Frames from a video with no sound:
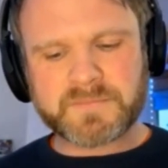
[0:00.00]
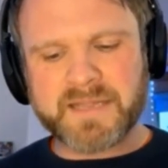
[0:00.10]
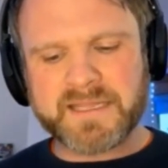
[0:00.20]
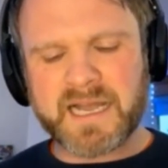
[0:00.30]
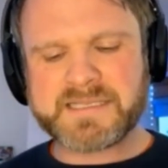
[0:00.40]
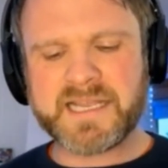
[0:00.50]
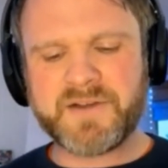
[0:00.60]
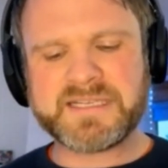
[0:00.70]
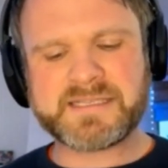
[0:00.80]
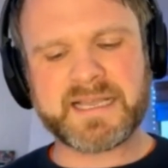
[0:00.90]
And the idea
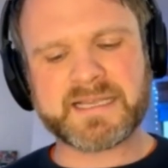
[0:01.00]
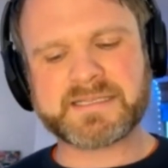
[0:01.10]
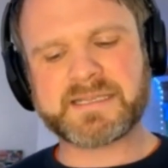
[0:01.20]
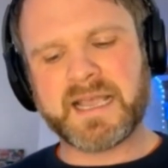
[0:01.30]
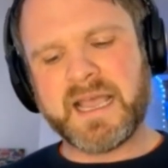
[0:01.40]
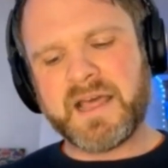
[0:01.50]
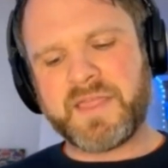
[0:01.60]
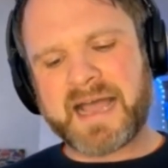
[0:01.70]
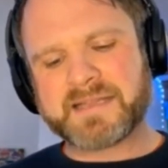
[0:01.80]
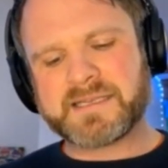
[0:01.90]
is this,
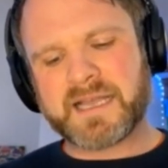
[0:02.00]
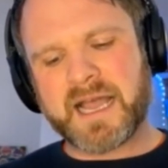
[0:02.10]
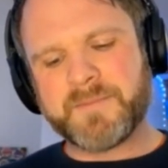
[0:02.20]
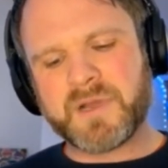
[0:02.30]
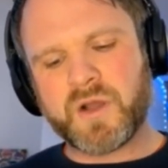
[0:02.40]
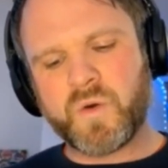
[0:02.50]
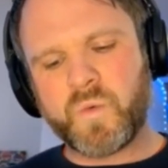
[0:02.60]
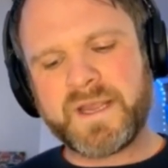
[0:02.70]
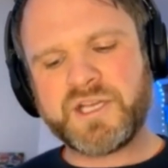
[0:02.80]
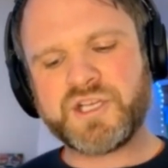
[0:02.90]
that
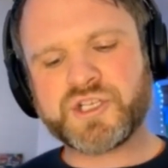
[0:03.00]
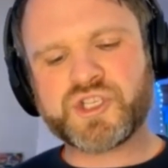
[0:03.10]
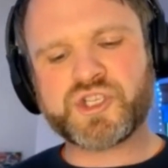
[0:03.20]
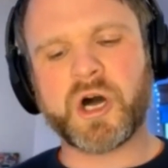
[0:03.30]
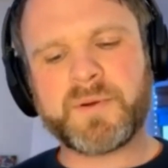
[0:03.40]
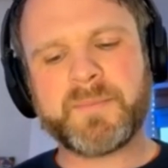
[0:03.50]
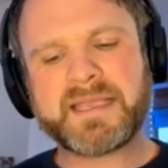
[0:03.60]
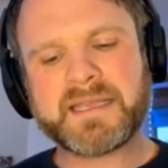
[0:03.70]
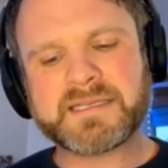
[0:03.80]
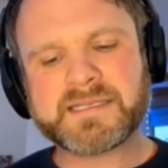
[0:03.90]
we should stop
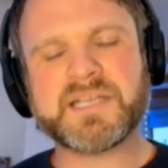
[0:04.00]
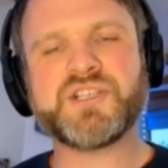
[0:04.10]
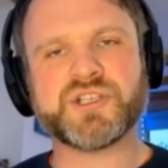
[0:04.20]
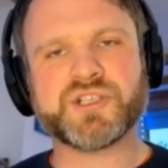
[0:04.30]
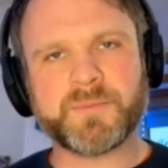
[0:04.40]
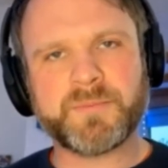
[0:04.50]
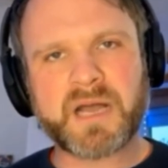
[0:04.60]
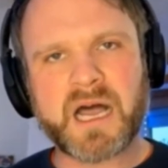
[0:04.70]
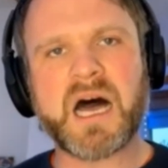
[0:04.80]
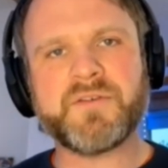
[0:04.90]
making decisions on
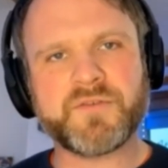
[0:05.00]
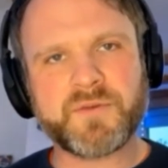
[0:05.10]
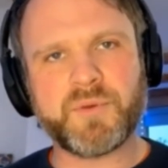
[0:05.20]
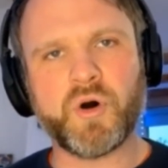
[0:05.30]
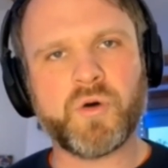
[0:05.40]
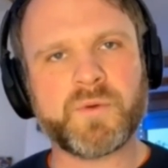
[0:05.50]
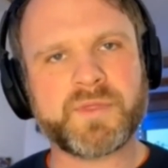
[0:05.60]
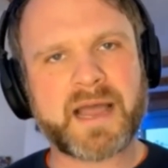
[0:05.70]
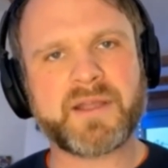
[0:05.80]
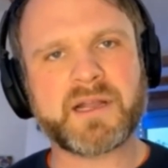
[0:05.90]
behalf of the poor
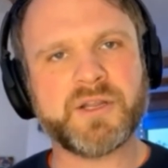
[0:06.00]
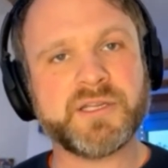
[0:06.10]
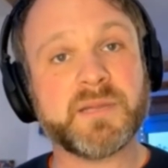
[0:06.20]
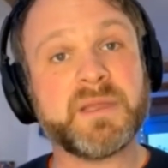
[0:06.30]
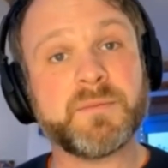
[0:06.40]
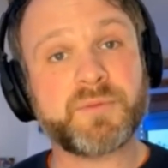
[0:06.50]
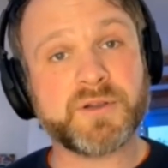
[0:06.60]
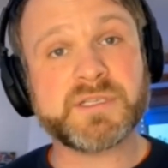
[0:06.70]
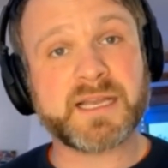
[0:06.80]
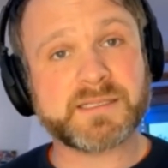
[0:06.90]
without including them in the
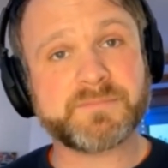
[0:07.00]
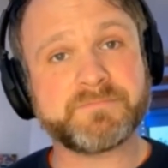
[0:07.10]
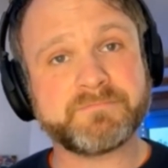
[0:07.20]
process.